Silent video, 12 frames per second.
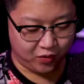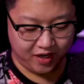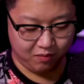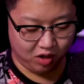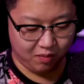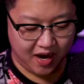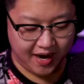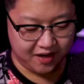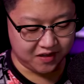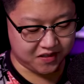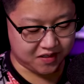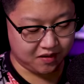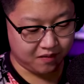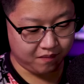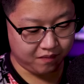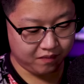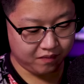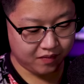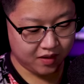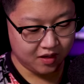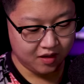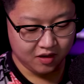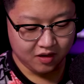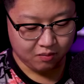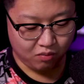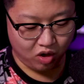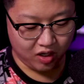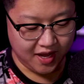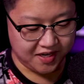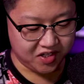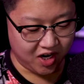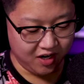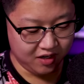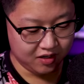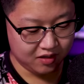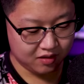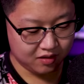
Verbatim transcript: We need more miners. More elixir.